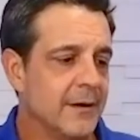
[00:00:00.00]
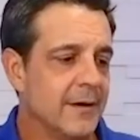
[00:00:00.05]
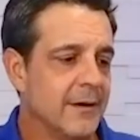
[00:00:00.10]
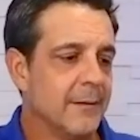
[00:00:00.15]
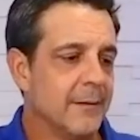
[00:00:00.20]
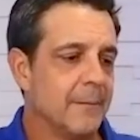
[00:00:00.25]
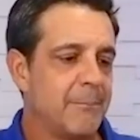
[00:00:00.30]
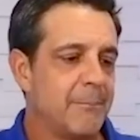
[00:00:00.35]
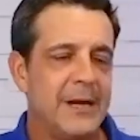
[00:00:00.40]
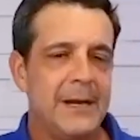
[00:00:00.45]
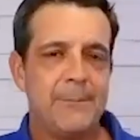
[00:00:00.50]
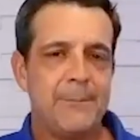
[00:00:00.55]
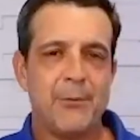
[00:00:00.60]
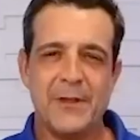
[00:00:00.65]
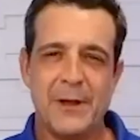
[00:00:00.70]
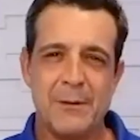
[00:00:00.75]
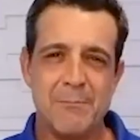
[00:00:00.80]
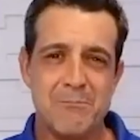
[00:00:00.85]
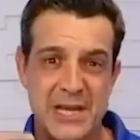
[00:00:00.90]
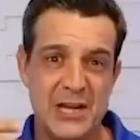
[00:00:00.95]
people
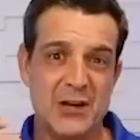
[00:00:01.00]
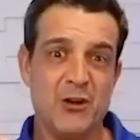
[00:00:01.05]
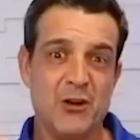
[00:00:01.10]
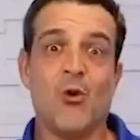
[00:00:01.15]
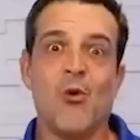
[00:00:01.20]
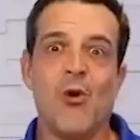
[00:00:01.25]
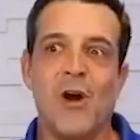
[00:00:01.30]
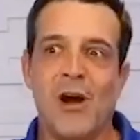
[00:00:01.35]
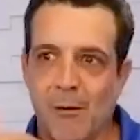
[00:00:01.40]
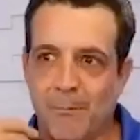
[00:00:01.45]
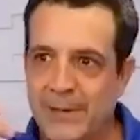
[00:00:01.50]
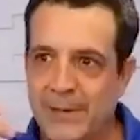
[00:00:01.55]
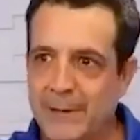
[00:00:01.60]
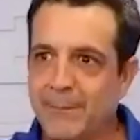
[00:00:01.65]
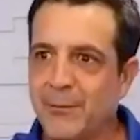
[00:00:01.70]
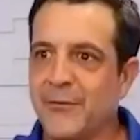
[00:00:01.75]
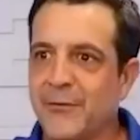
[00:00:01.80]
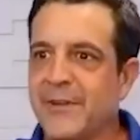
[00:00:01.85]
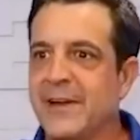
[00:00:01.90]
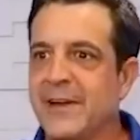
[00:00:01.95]
that mingle well,
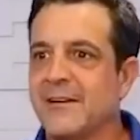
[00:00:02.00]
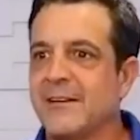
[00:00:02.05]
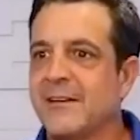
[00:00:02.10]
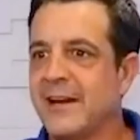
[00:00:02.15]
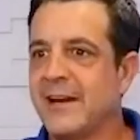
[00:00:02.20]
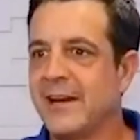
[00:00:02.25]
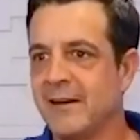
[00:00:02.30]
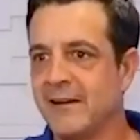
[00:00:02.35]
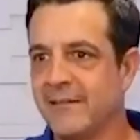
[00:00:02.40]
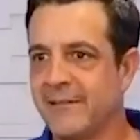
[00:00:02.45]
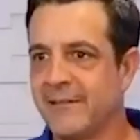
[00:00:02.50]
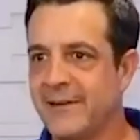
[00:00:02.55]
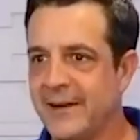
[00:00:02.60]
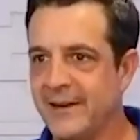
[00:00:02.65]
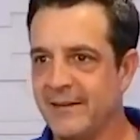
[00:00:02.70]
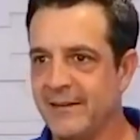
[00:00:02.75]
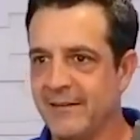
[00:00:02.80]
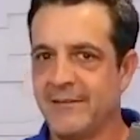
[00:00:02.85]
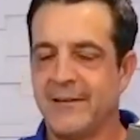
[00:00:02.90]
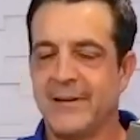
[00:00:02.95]
people that can
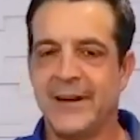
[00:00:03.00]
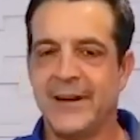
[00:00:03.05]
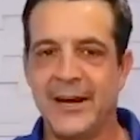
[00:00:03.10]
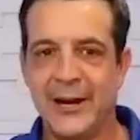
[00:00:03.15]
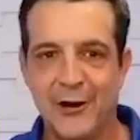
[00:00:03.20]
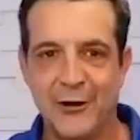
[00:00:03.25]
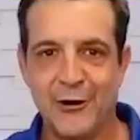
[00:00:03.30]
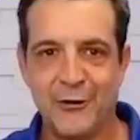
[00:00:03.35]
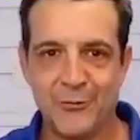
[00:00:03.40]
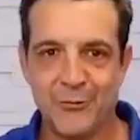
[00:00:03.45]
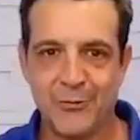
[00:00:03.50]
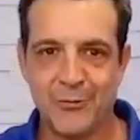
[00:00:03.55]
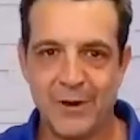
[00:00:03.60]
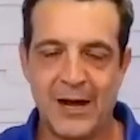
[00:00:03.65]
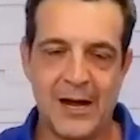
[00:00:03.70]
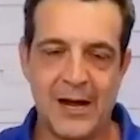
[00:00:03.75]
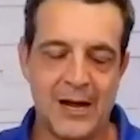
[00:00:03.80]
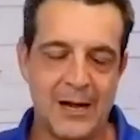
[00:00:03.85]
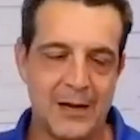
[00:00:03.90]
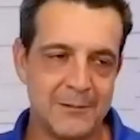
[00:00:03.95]
can you know
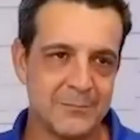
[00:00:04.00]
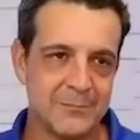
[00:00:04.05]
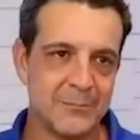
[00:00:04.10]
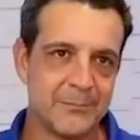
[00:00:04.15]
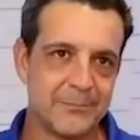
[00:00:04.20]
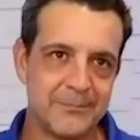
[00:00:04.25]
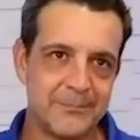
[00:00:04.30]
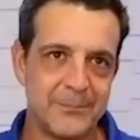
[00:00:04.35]
um,